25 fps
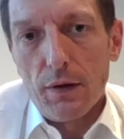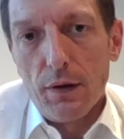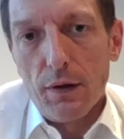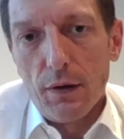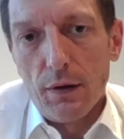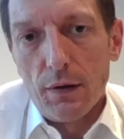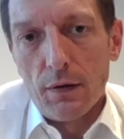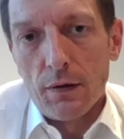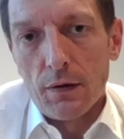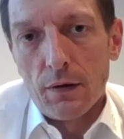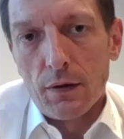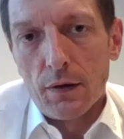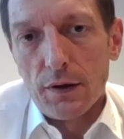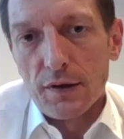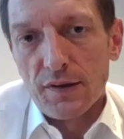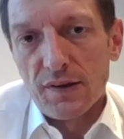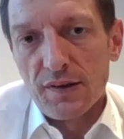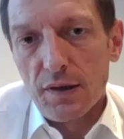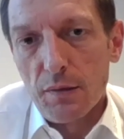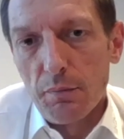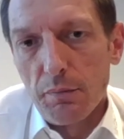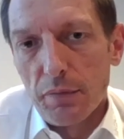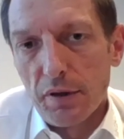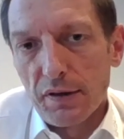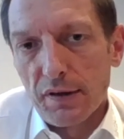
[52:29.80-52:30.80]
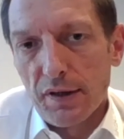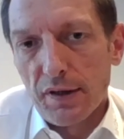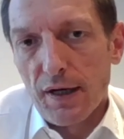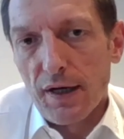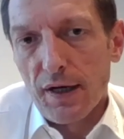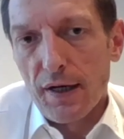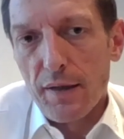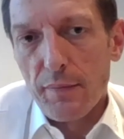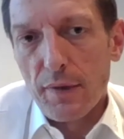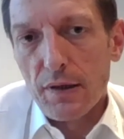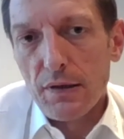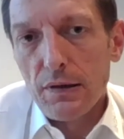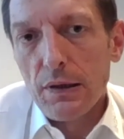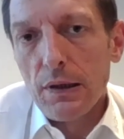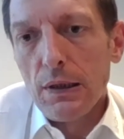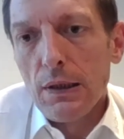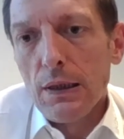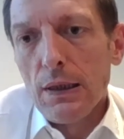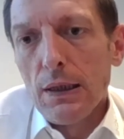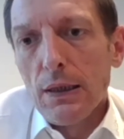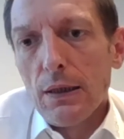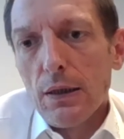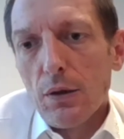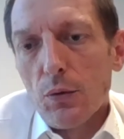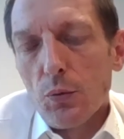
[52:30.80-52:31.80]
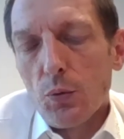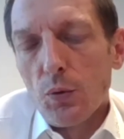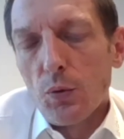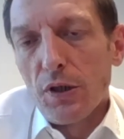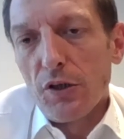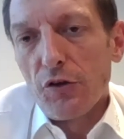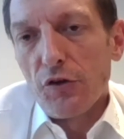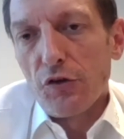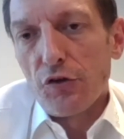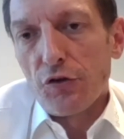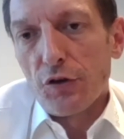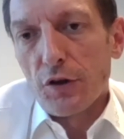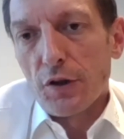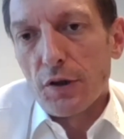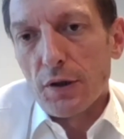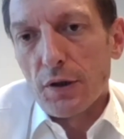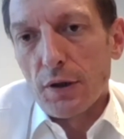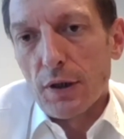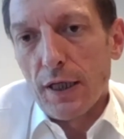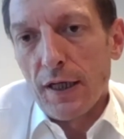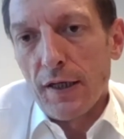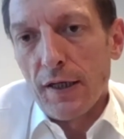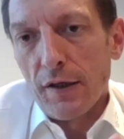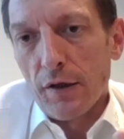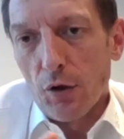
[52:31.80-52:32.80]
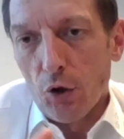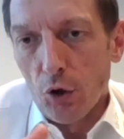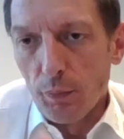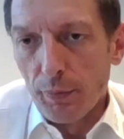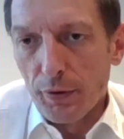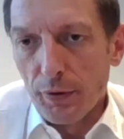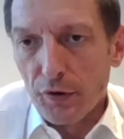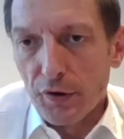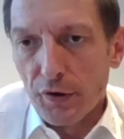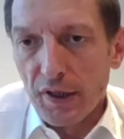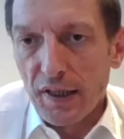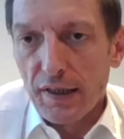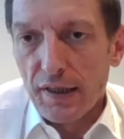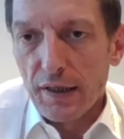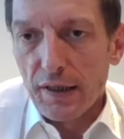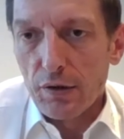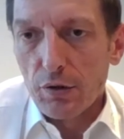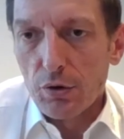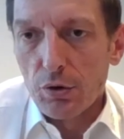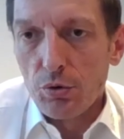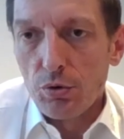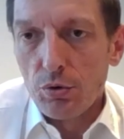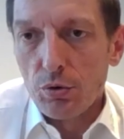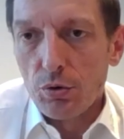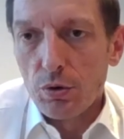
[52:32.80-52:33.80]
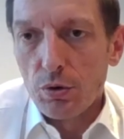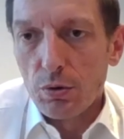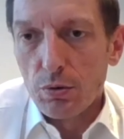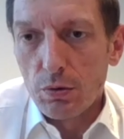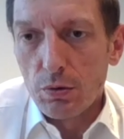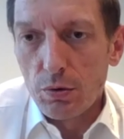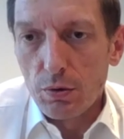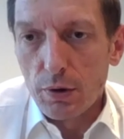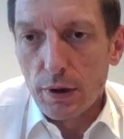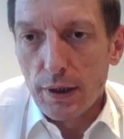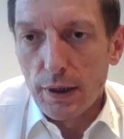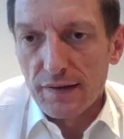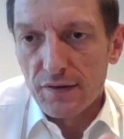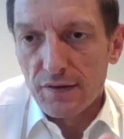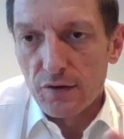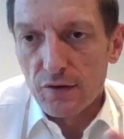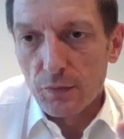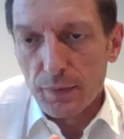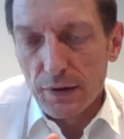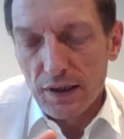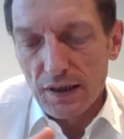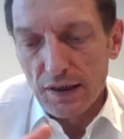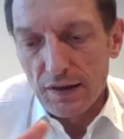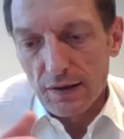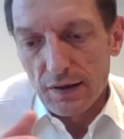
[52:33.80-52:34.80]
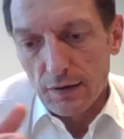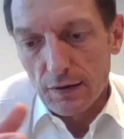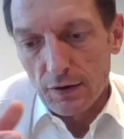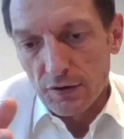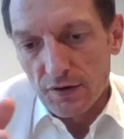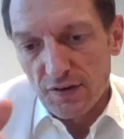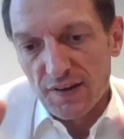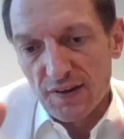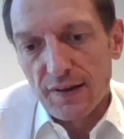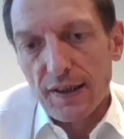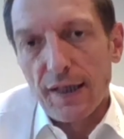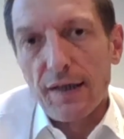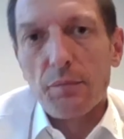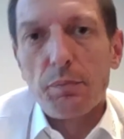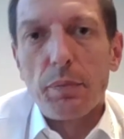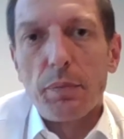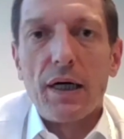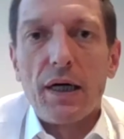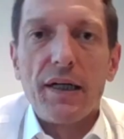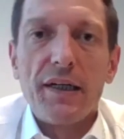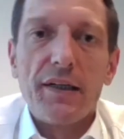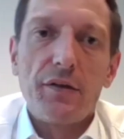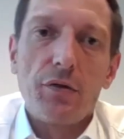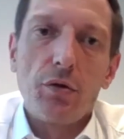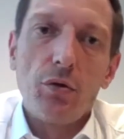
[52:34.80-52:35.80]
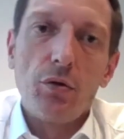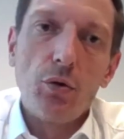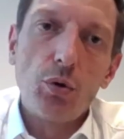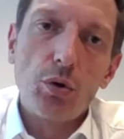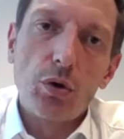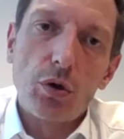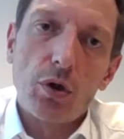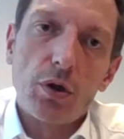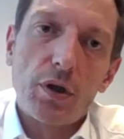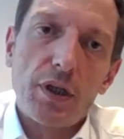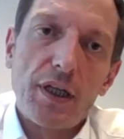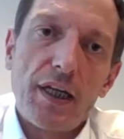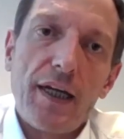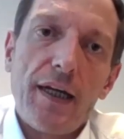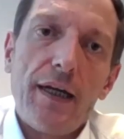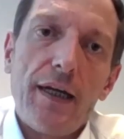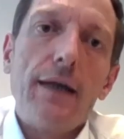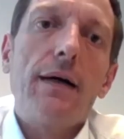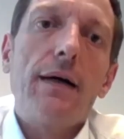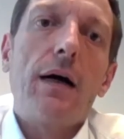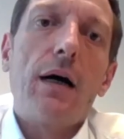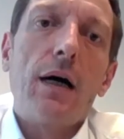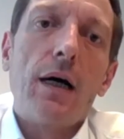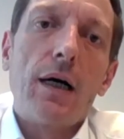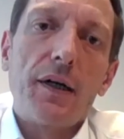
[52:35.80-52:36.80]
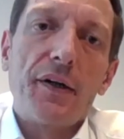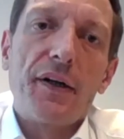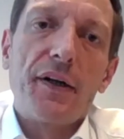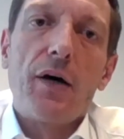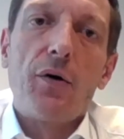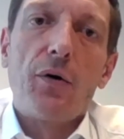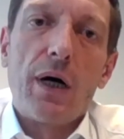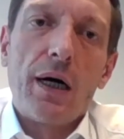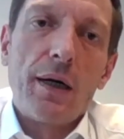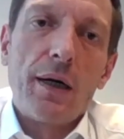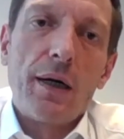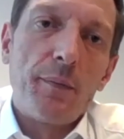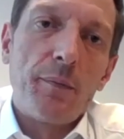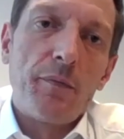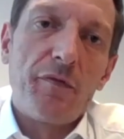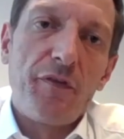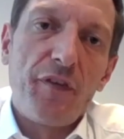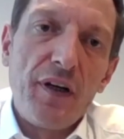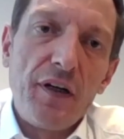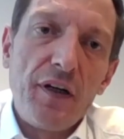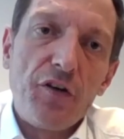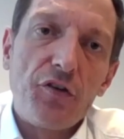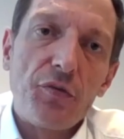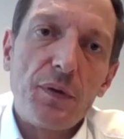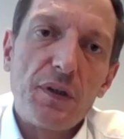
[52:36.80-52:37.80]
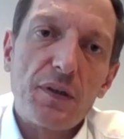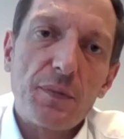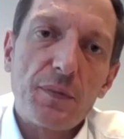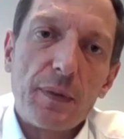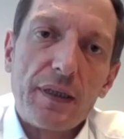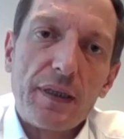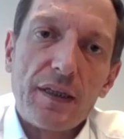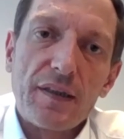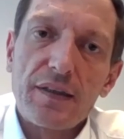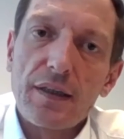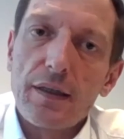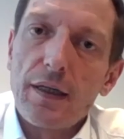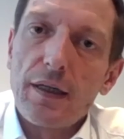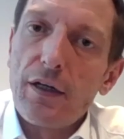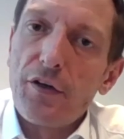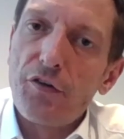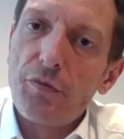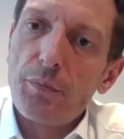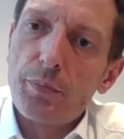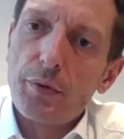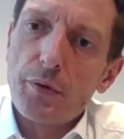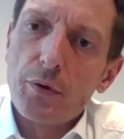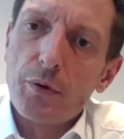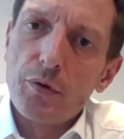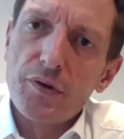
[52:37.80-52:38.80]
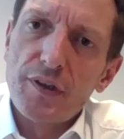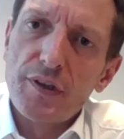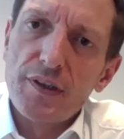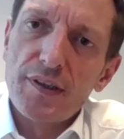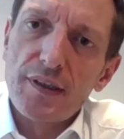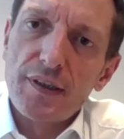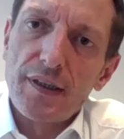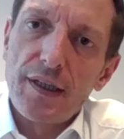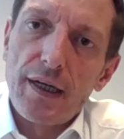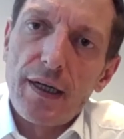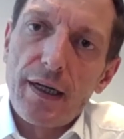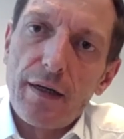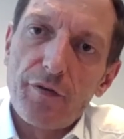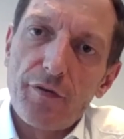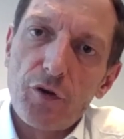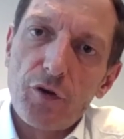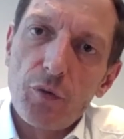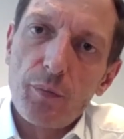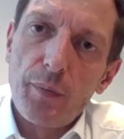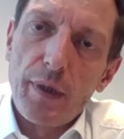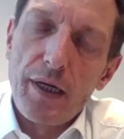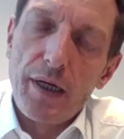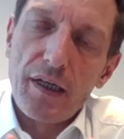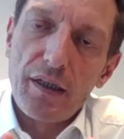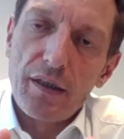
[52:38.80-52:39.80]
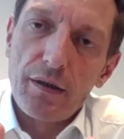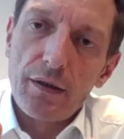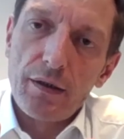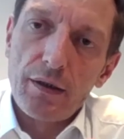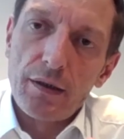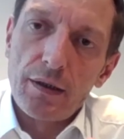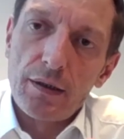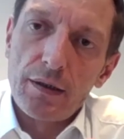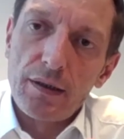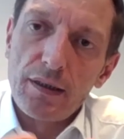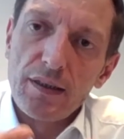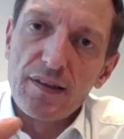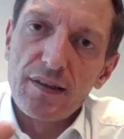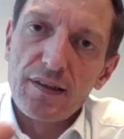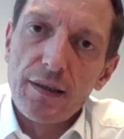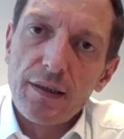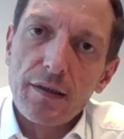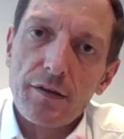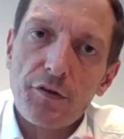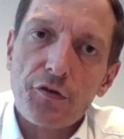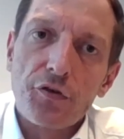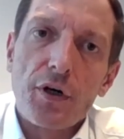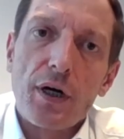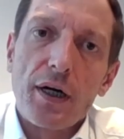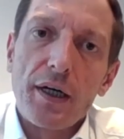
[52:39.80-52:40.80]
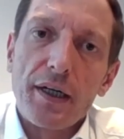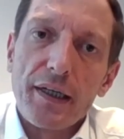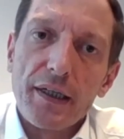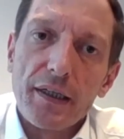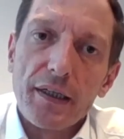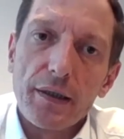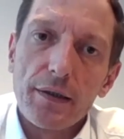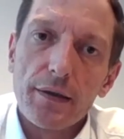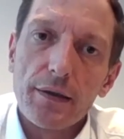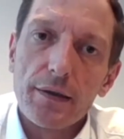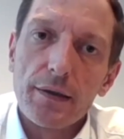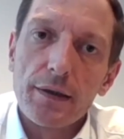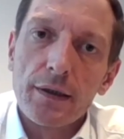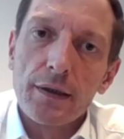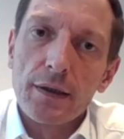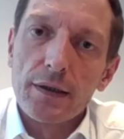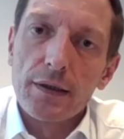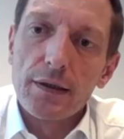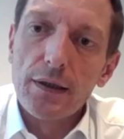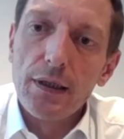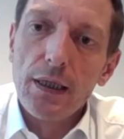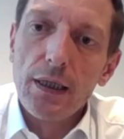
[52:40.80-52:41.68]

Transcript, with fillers: yeah, a simple timer, which uh, an operator who, who has to be on standby to look, okay, ah, now I'm finished with my distillation process and I have to make the distill drying, yeah,